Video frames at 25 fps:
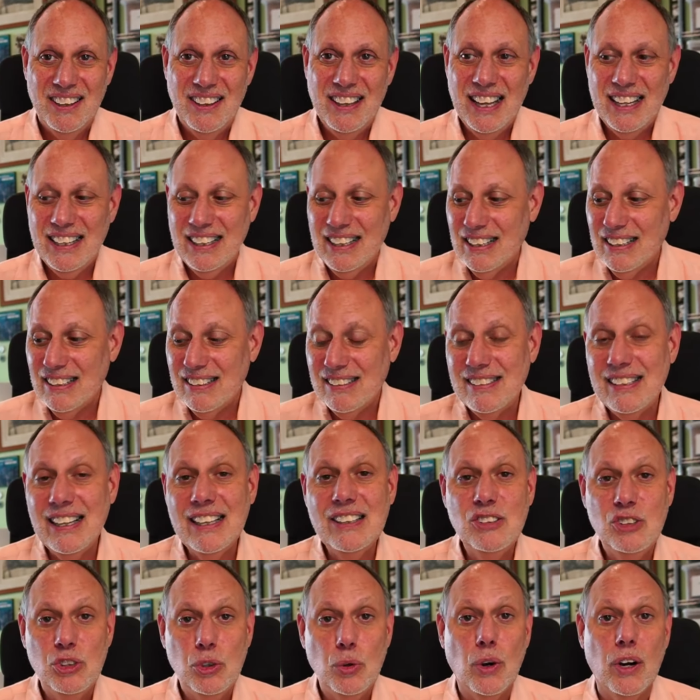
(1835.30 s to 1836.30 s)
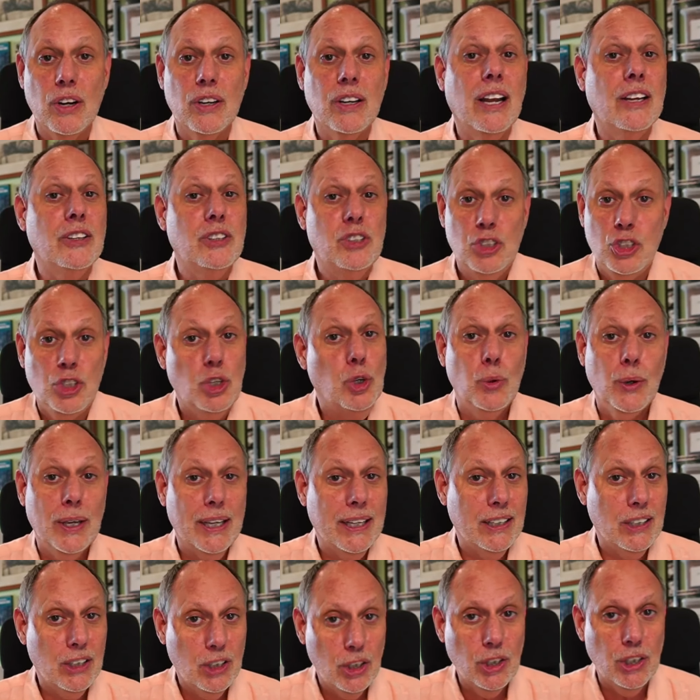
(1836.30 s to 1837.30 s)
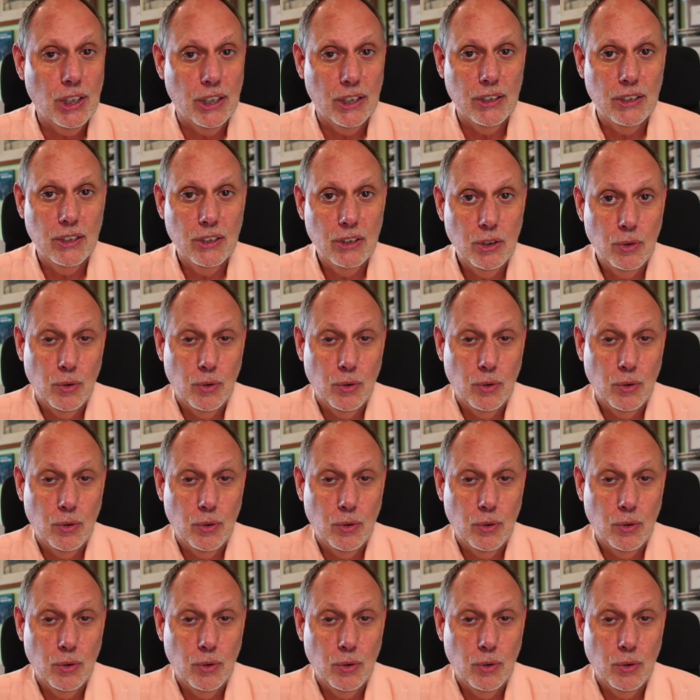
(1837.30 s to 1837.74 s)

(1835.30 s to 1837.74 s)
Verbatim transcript: then in a sense you are not doing good.